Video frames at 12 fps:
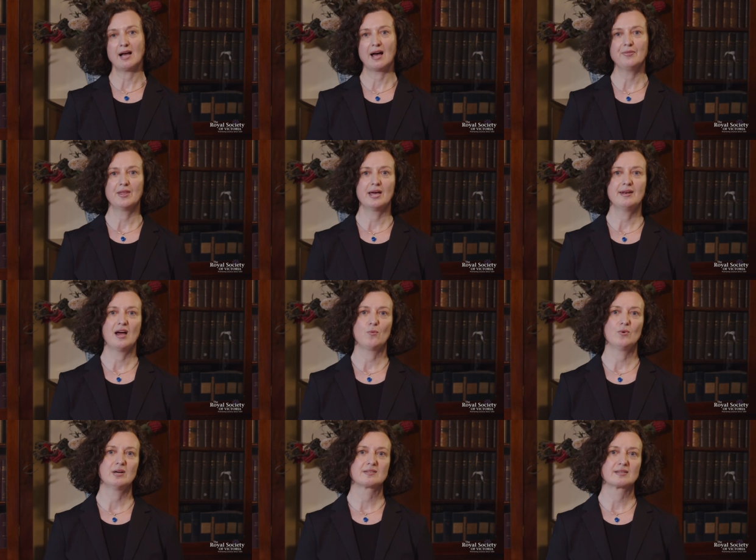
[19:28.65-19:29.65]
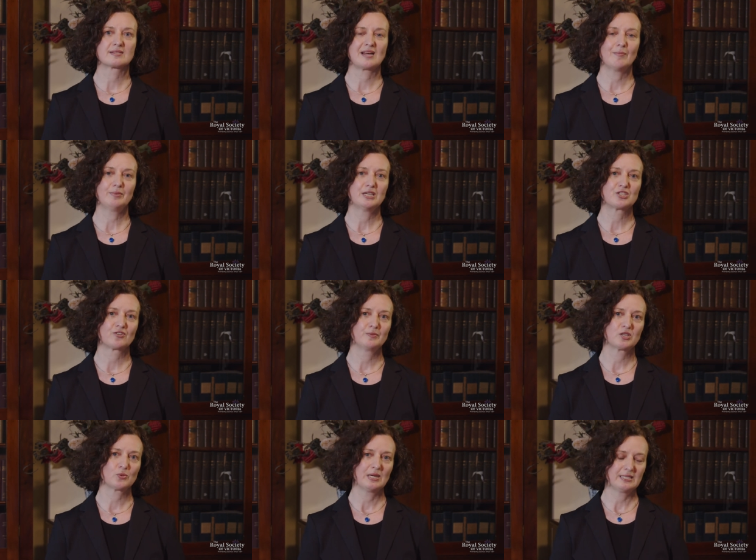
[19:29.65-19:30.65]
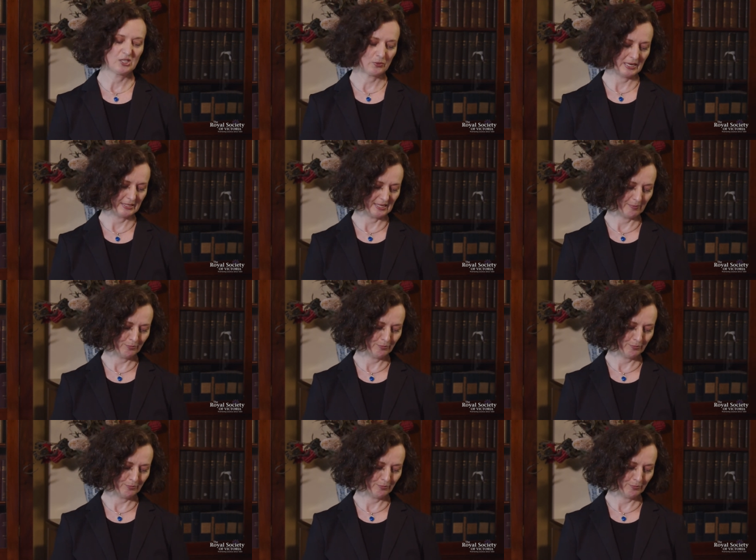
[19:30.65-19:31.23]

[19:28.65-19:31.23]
had their networks established from the 2020